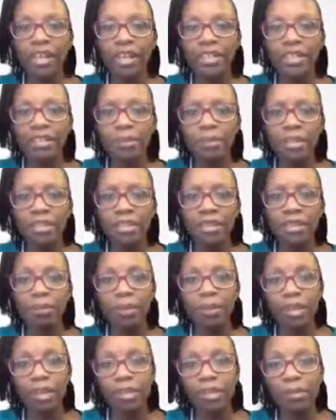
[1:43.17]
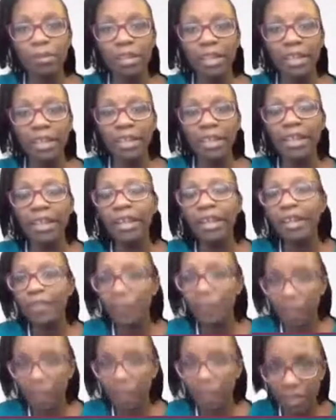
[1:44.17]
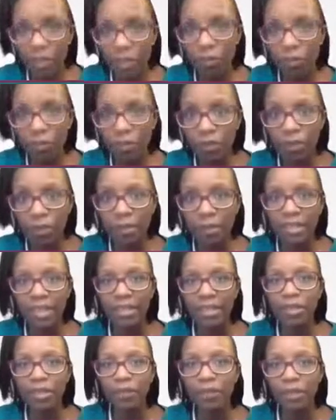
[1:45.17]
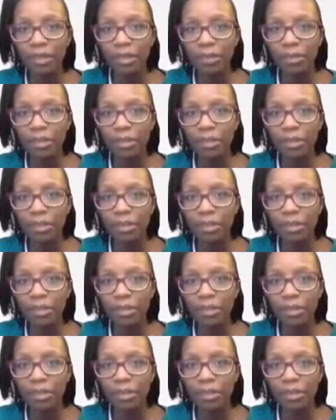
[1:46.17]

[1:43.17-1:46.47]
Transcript: estimates that approximately 30 to 50% of these